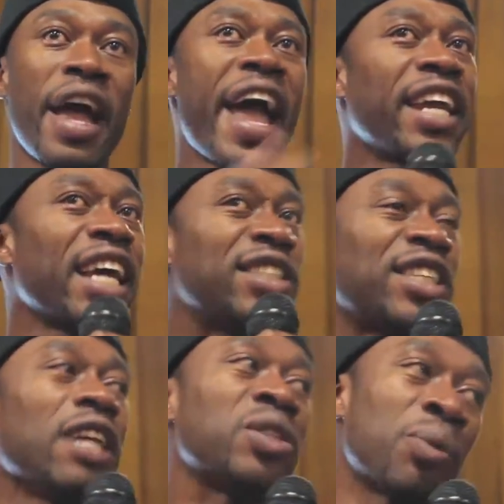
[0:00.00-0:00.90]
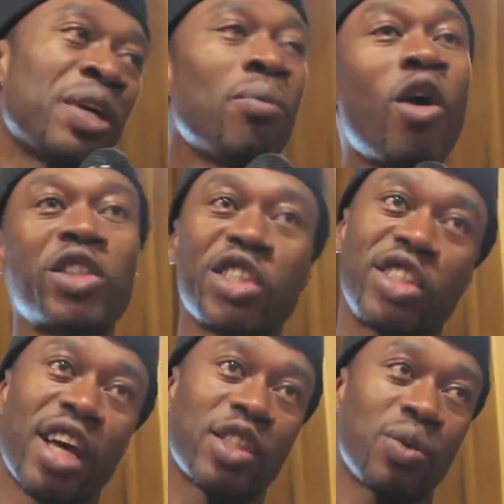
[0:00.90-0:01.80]
And they seem to be more
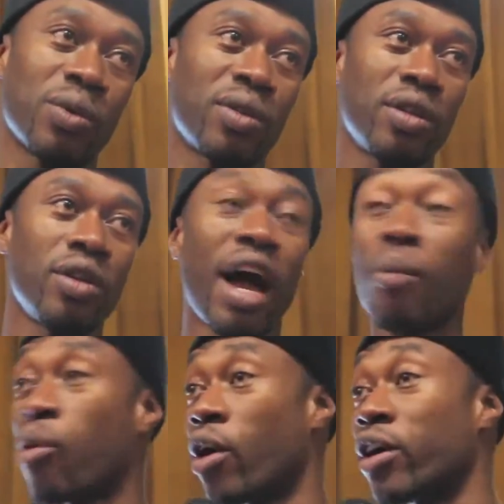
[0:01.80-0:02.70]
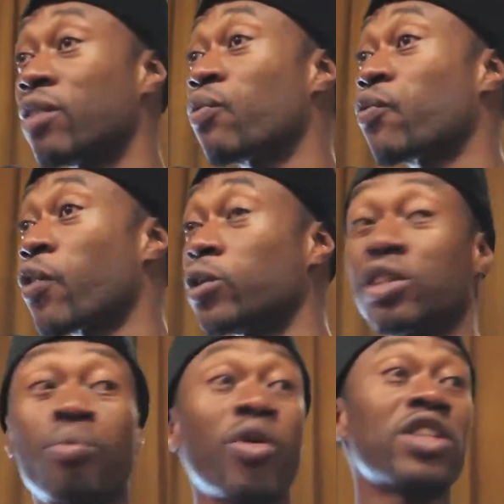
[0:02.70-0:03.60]
successful. You know how important first
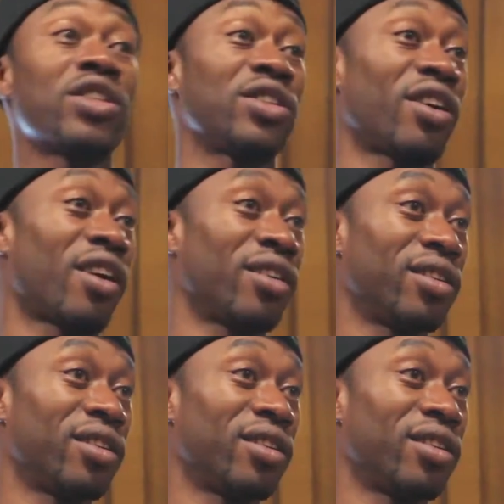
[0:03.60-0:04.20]
impressions are.